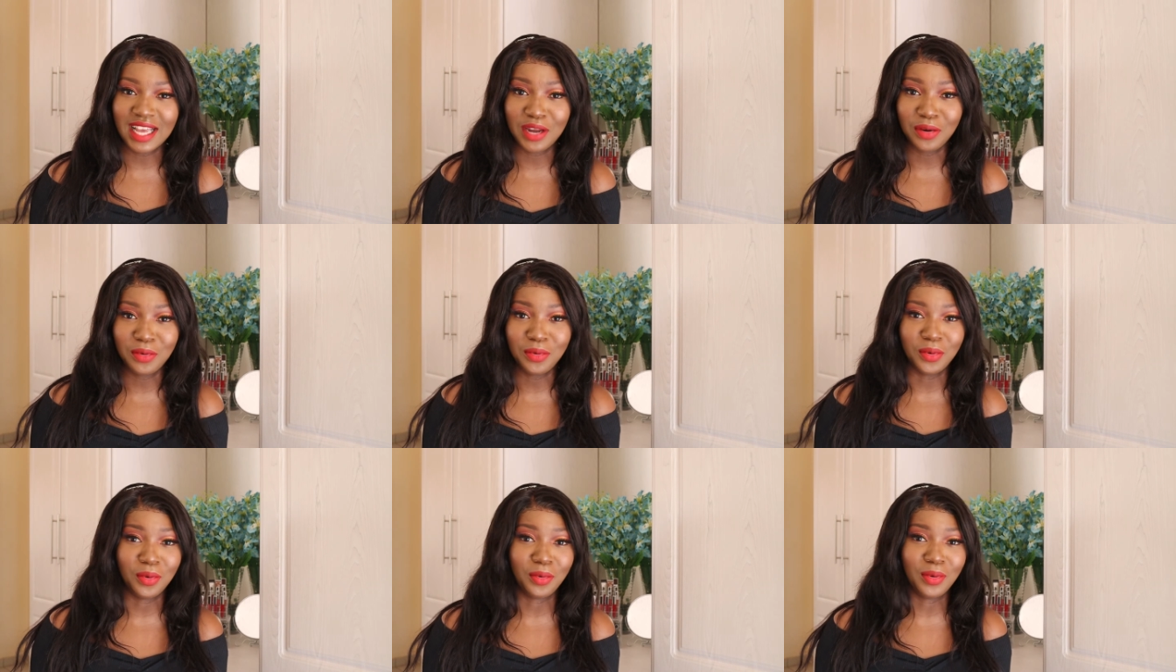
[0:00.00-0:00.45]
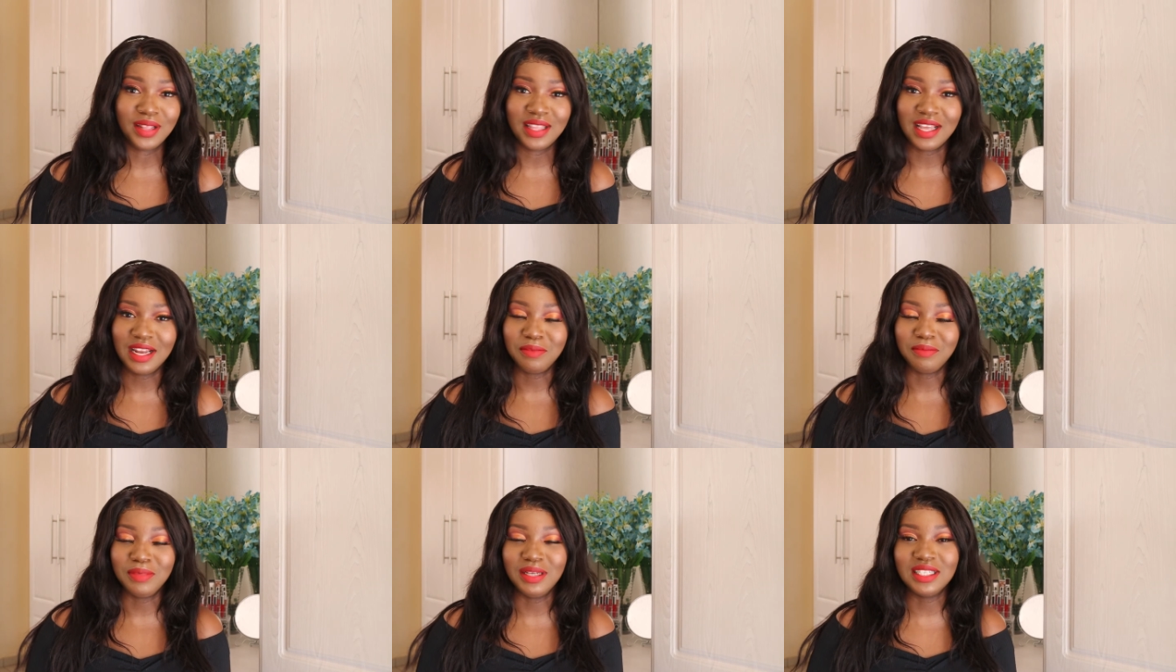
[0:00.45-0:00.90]
I don't know what
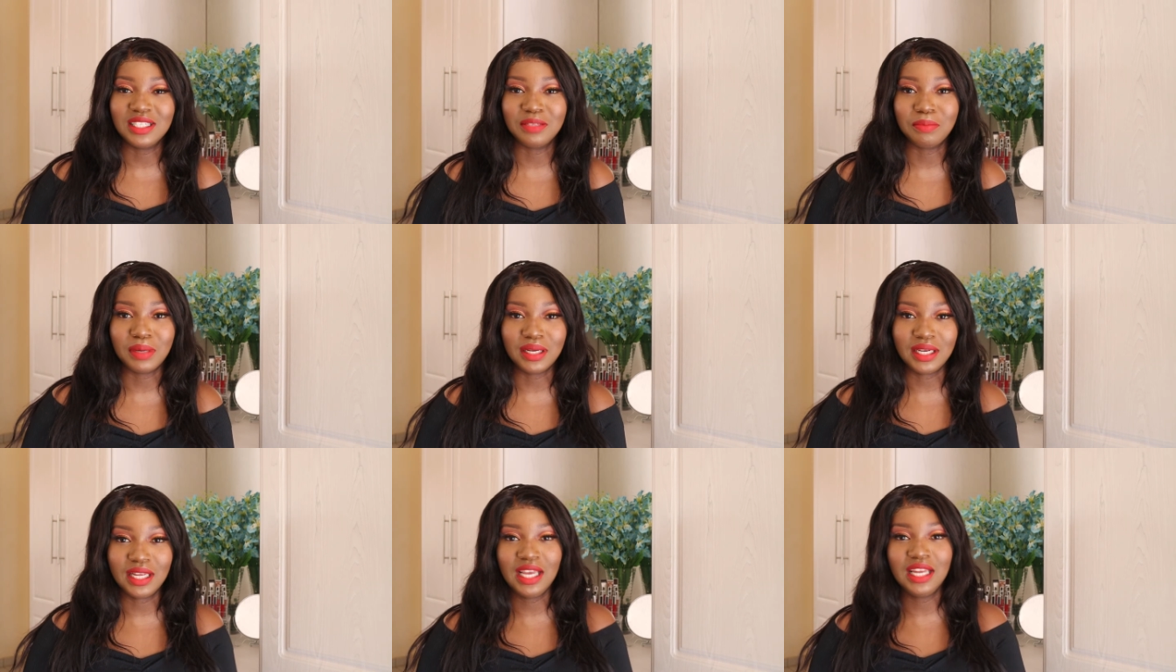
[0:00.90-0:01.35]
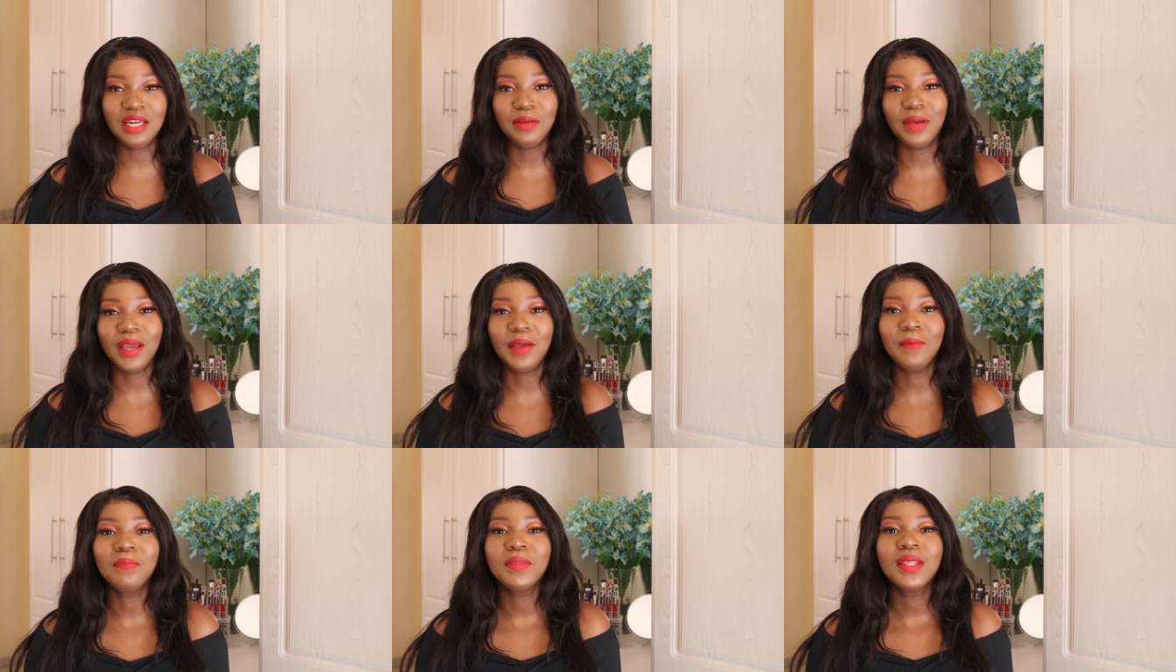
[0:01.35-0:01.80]
that means, but
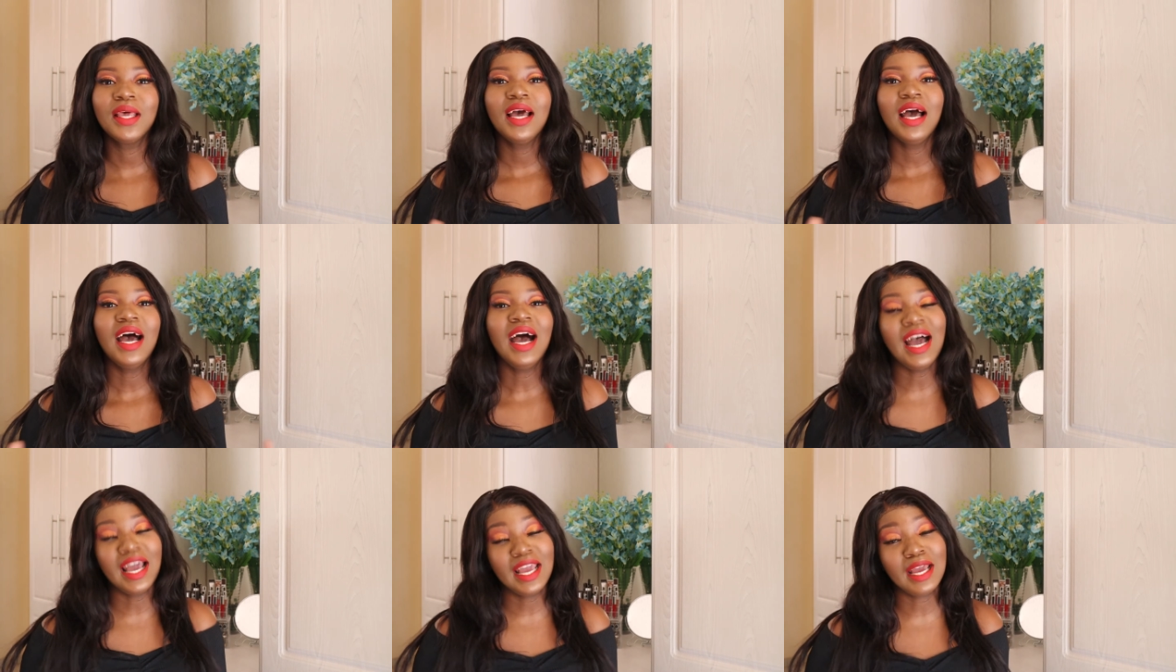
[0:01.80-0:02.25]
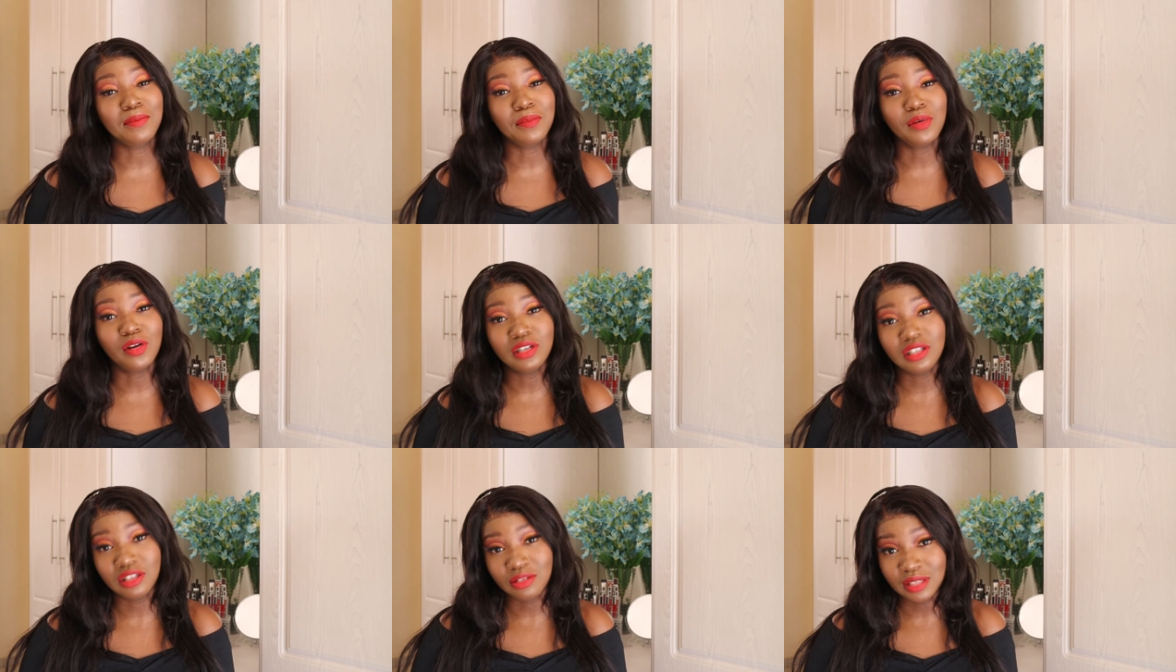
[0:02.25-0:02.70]
anyway, I am
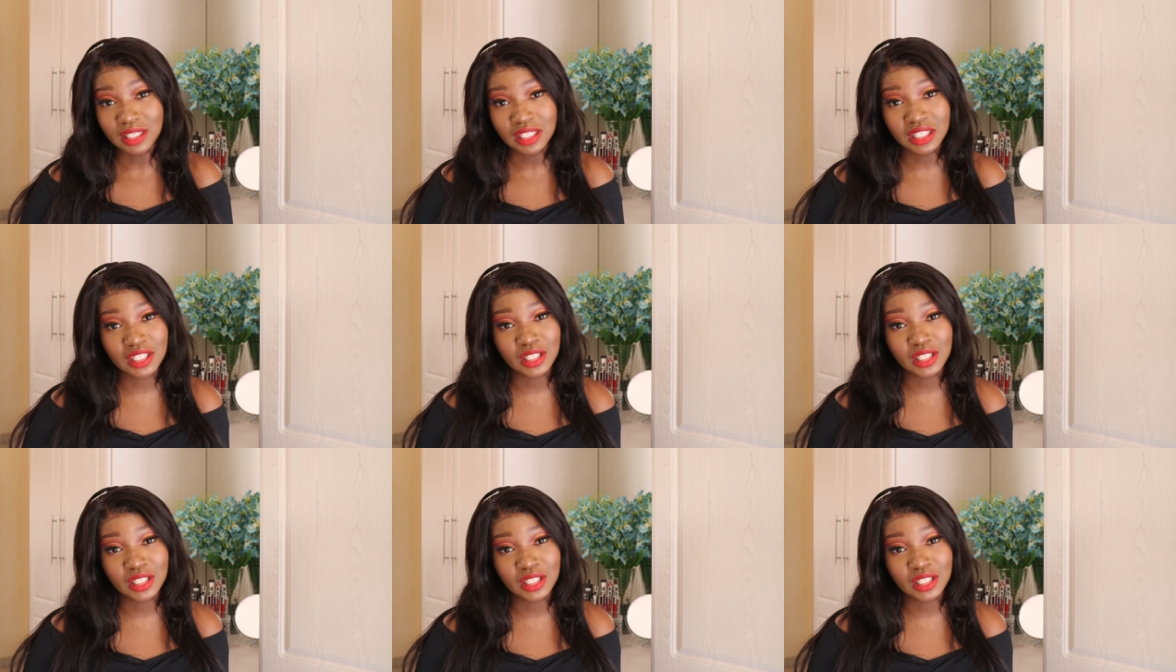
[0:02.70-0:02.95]
not rich.